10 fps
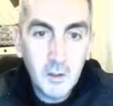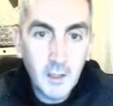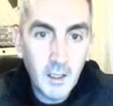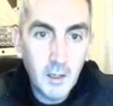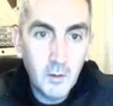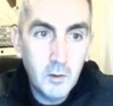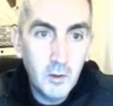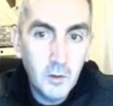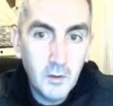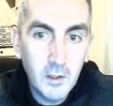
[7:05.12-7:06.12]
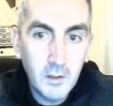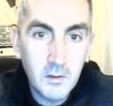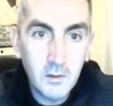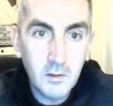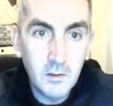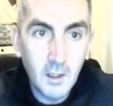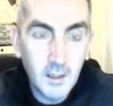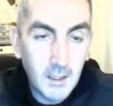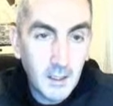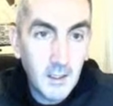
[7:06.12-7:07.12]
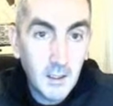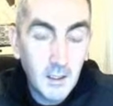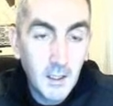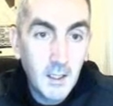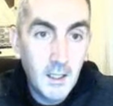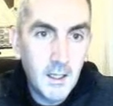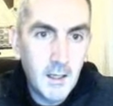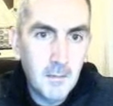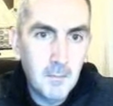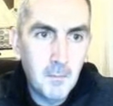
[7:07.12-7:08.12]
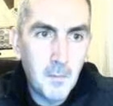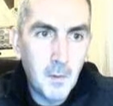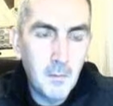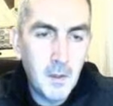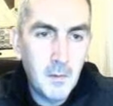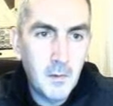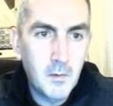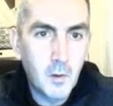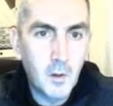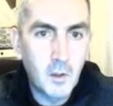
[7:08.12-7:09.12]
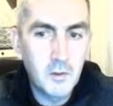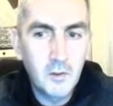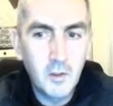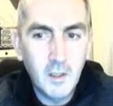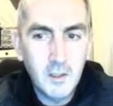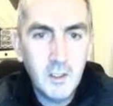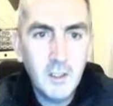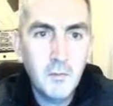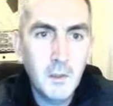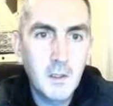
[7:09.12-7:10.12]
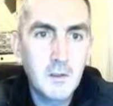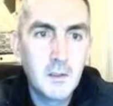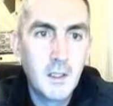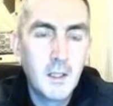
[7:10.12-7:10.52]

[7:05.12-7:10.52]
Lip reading: exactly how to use this, there's nothing in it, but maybe for student achievements,